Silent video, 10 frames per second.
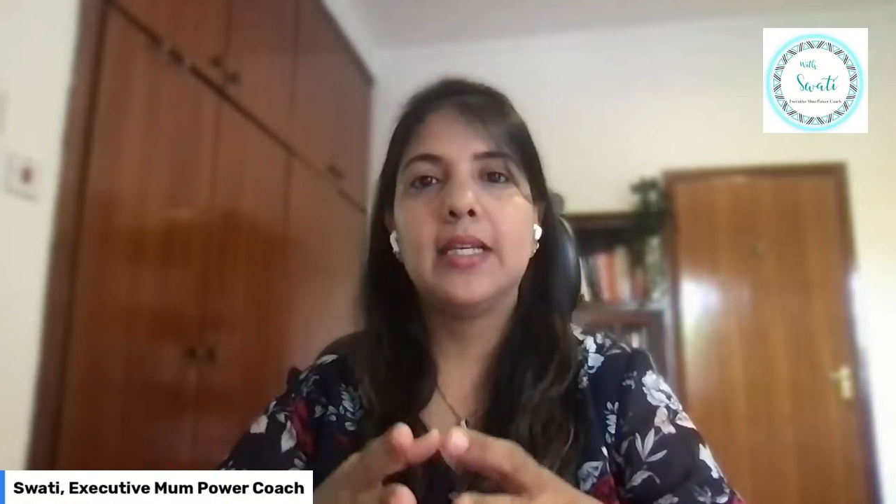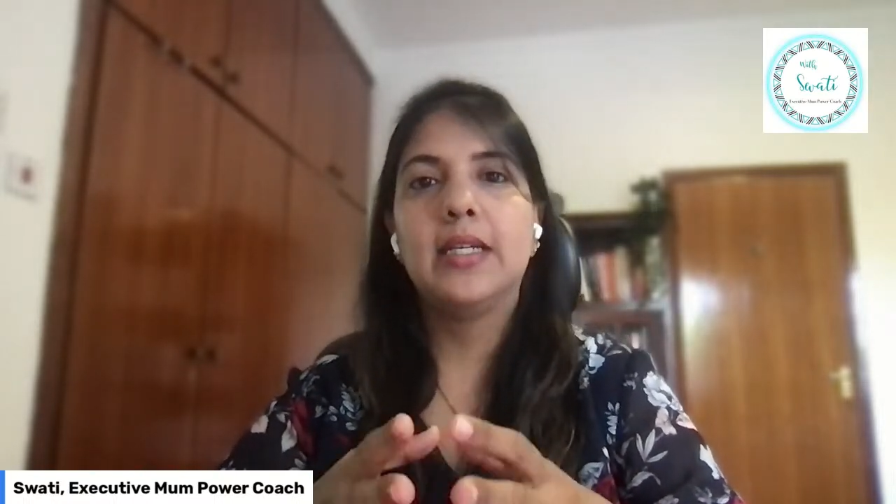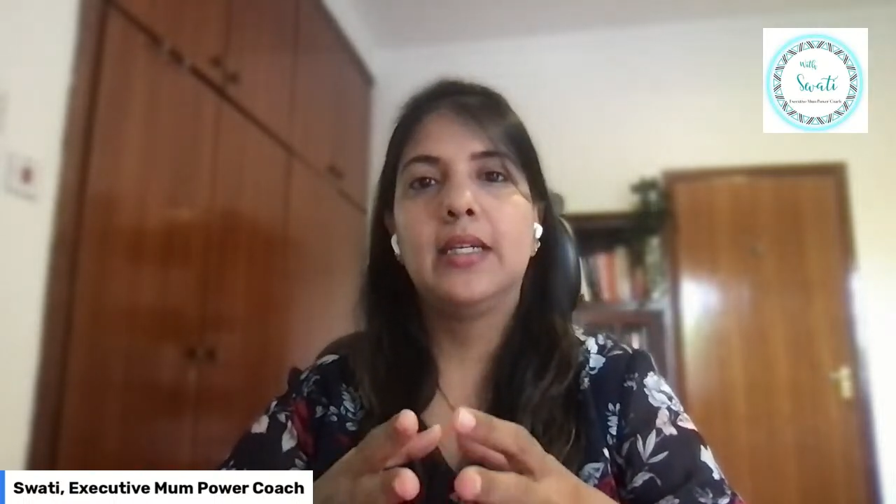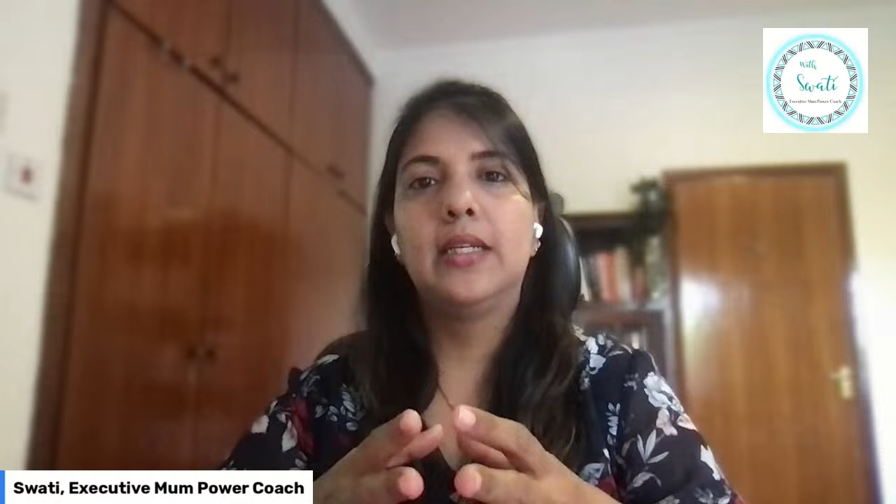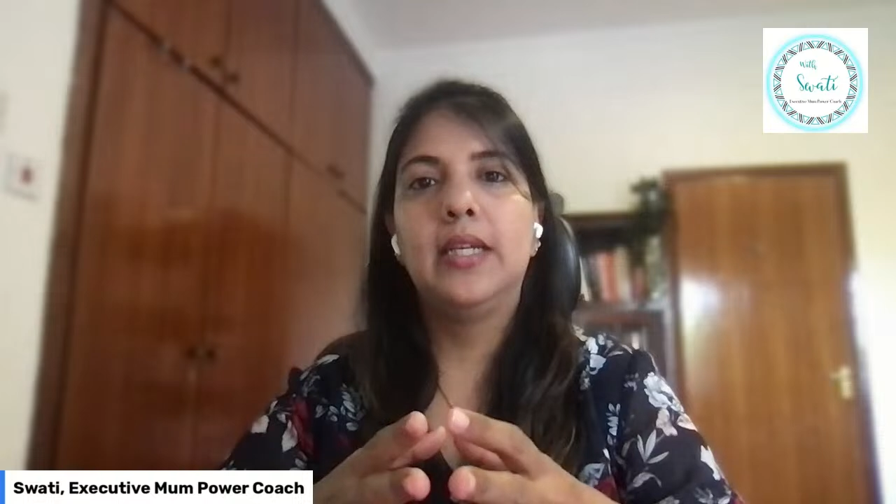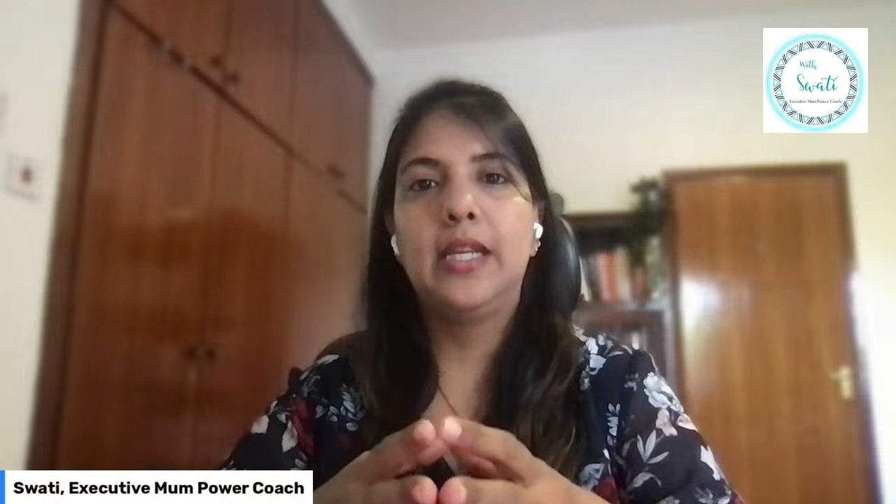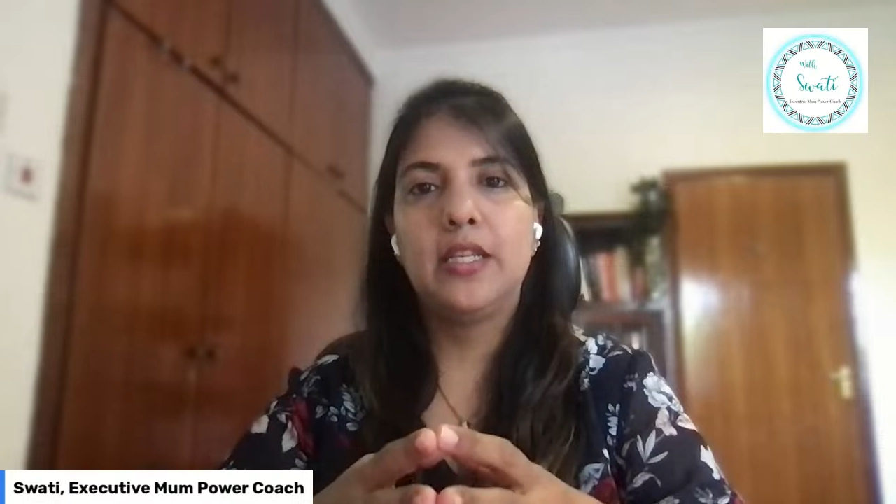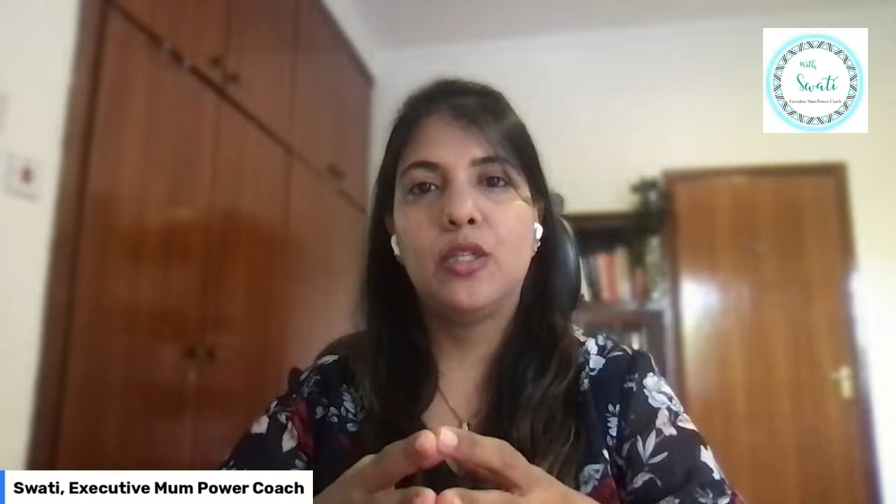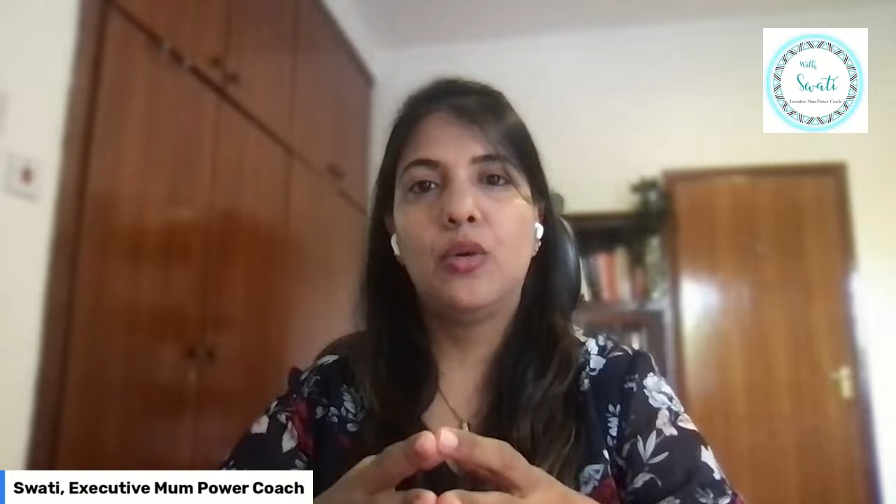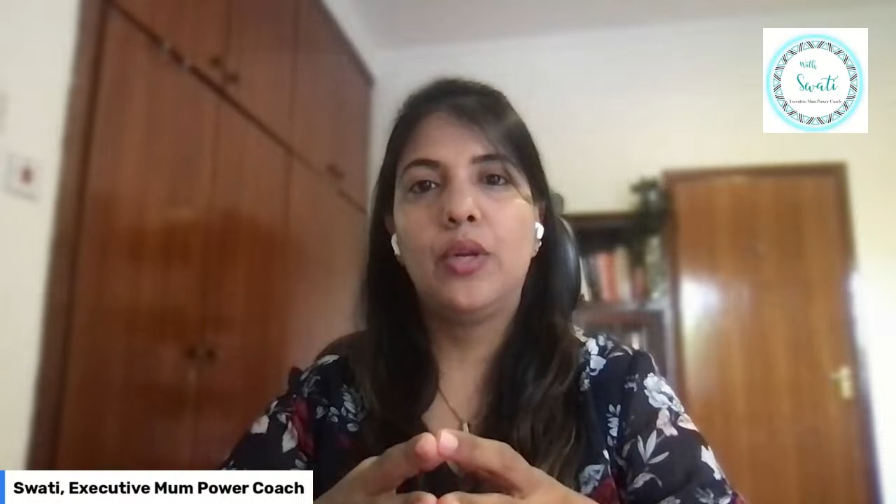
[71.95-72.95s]
it
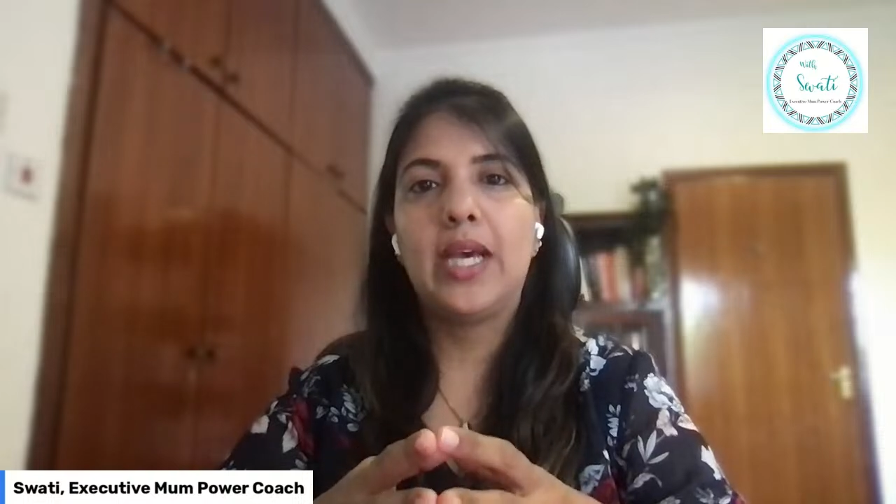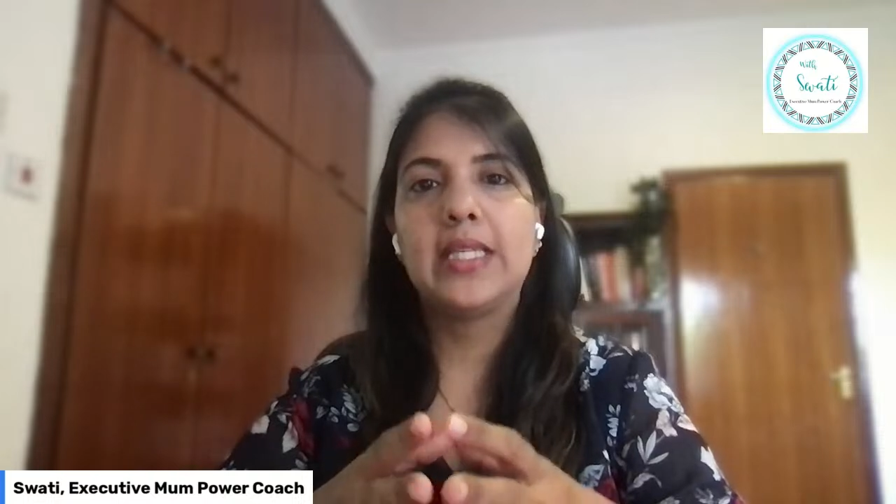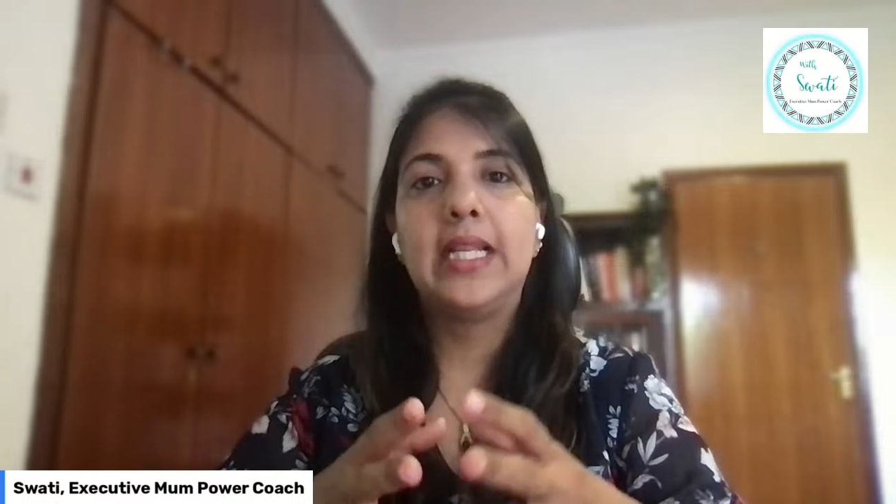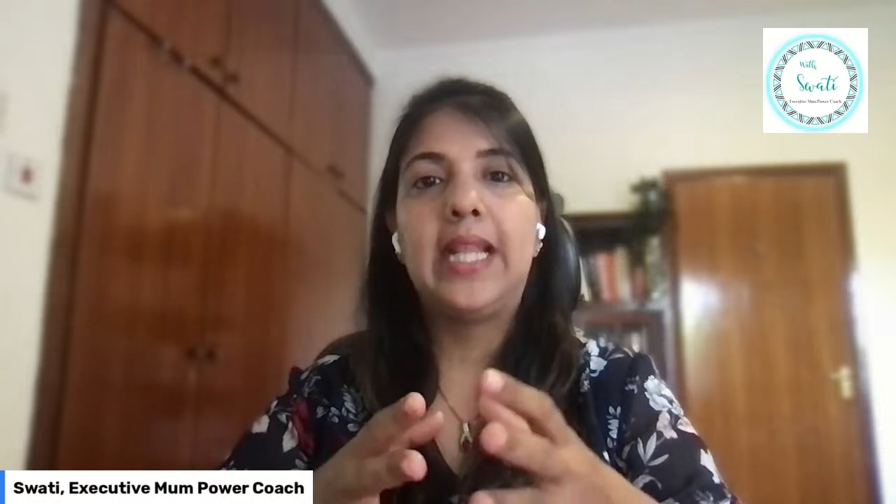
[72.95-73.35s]
is known as a